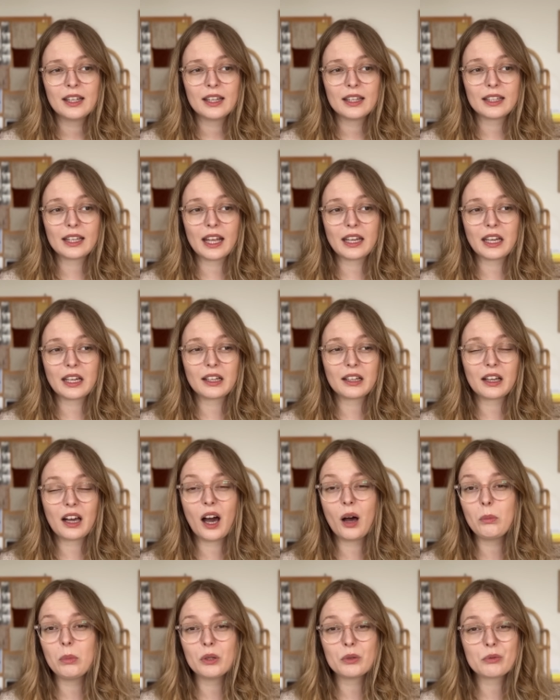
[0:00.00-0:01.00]
getting a
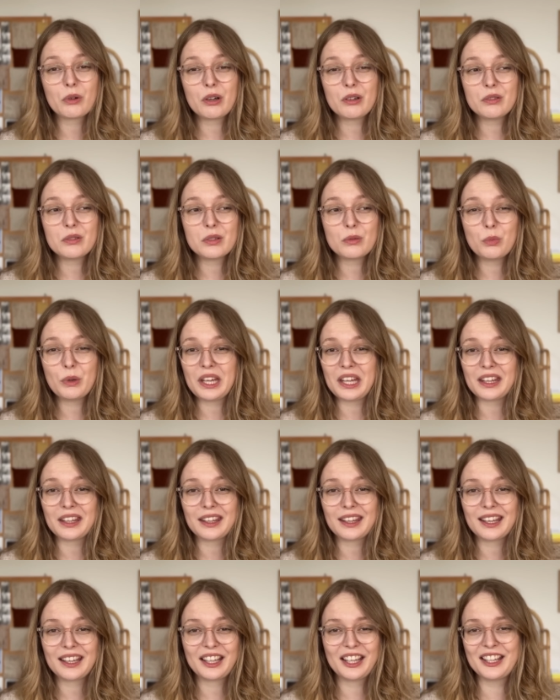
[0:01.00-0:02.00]
couple of rows a week,
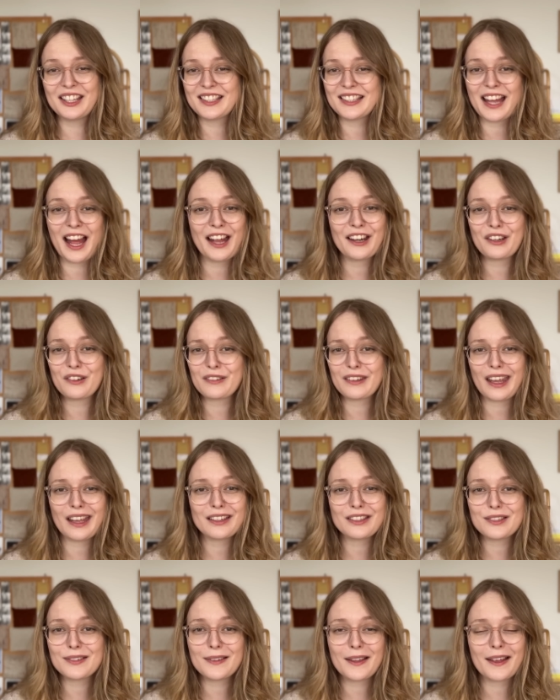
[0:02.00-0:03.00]
because I don't get
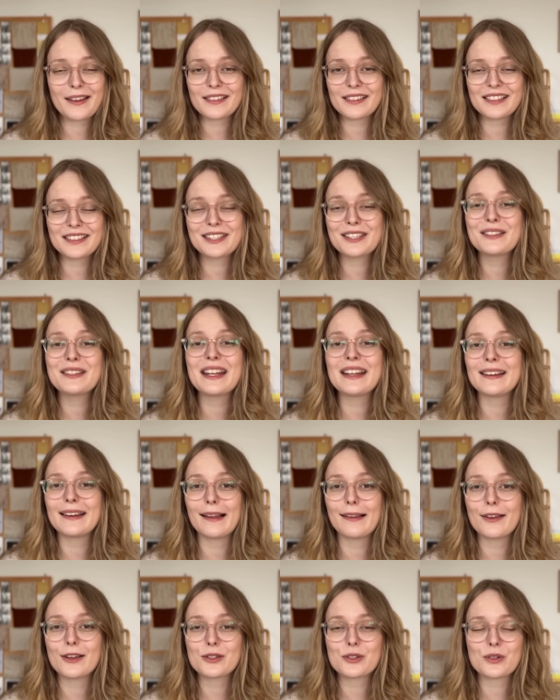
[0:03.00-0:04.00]
to knit a
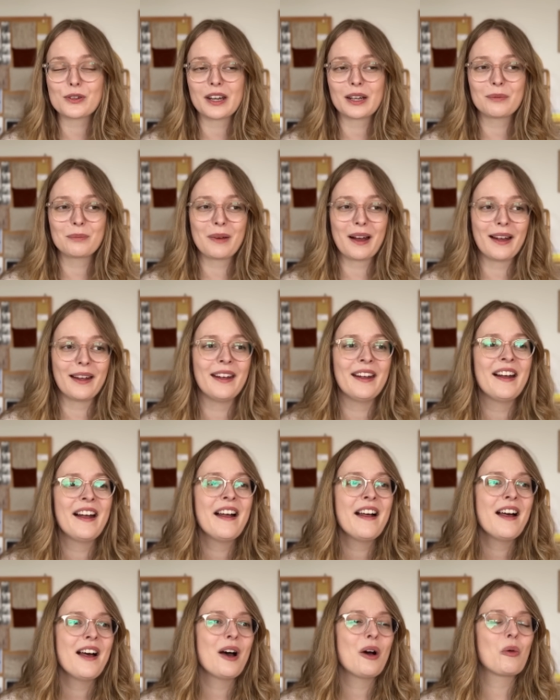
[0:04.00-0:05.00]
lot during my
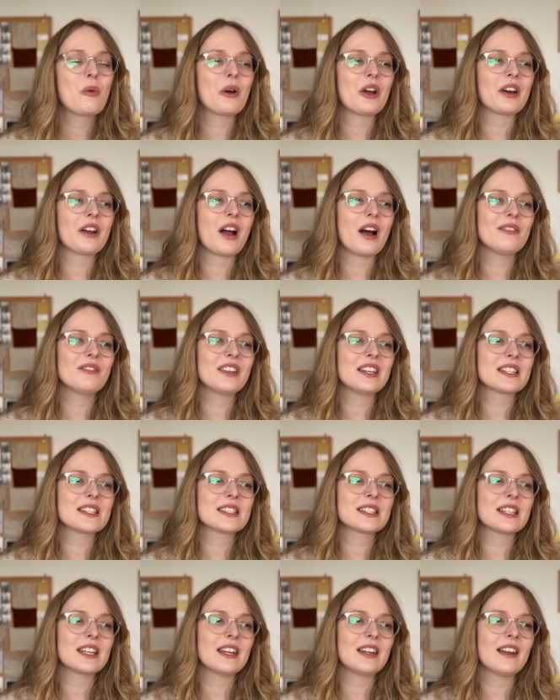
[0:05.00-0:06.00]
work,
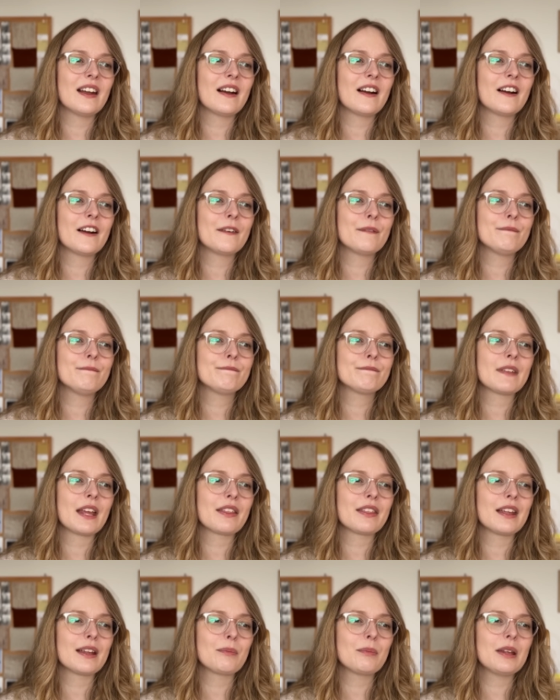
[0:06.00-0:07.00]
obviously. I
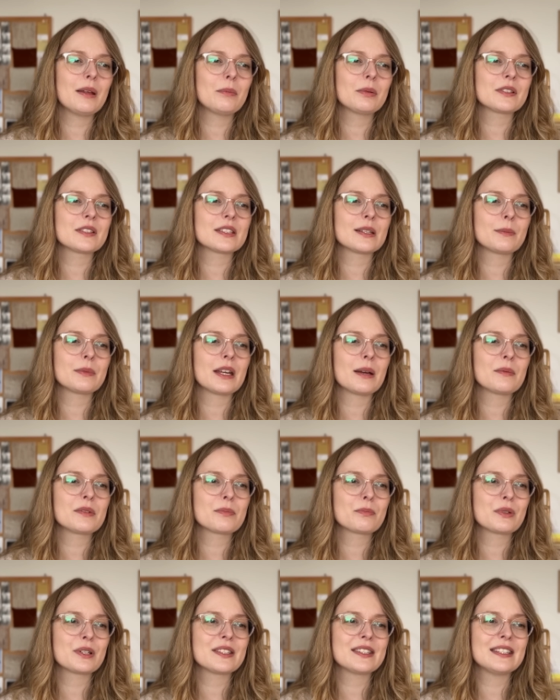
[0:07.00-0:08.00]
think people sometimes
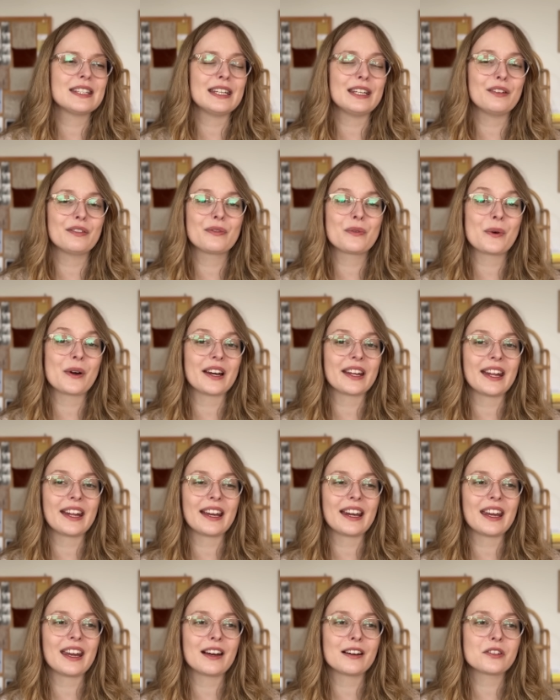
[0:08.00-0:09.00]
perceive working at
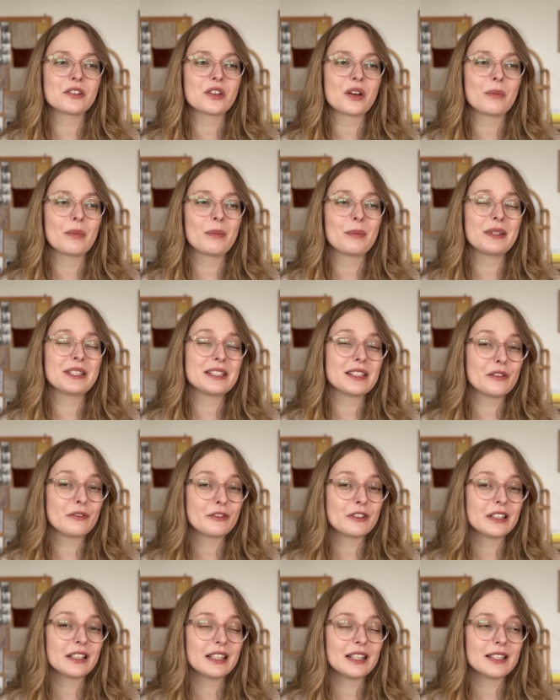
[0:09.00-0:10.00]
a yarn shop a bit
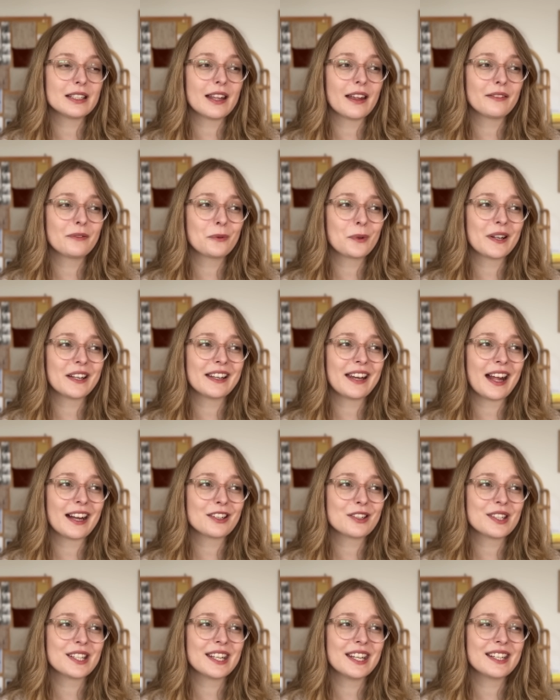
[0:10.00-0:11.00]
differently than what it
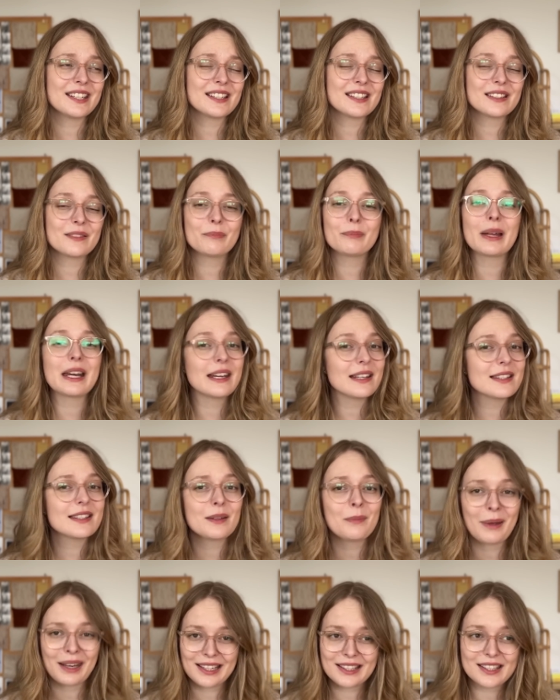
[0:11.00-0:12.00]
actually is, but it's
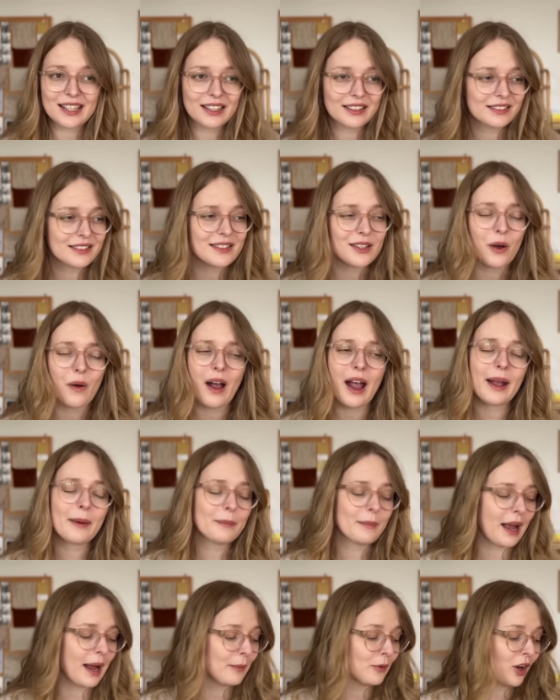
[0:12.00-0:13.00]
amazing. So
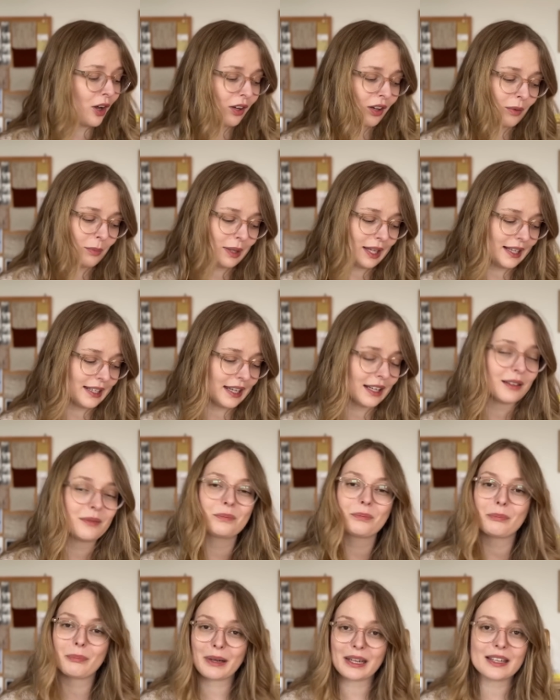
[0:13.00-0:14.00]
I'm not complaining,
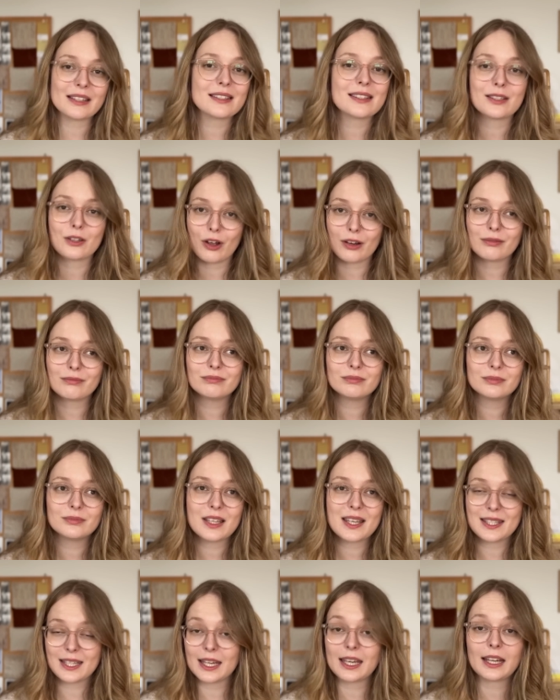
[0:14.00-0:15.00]
but it's not
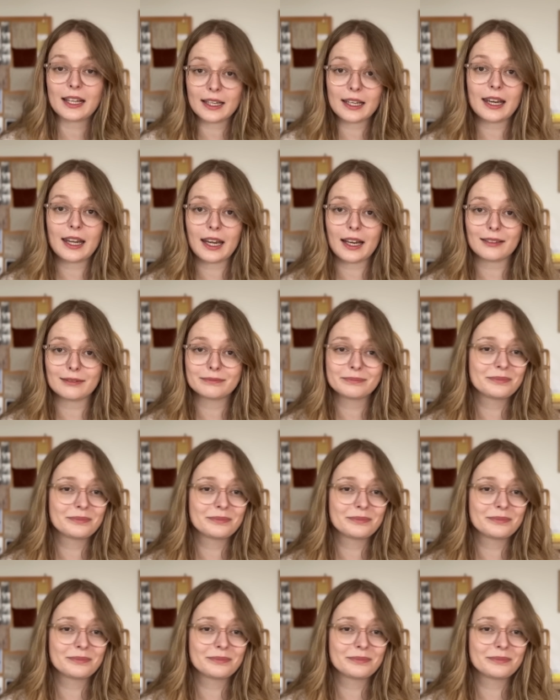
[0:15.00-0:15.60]
sitting and knitting.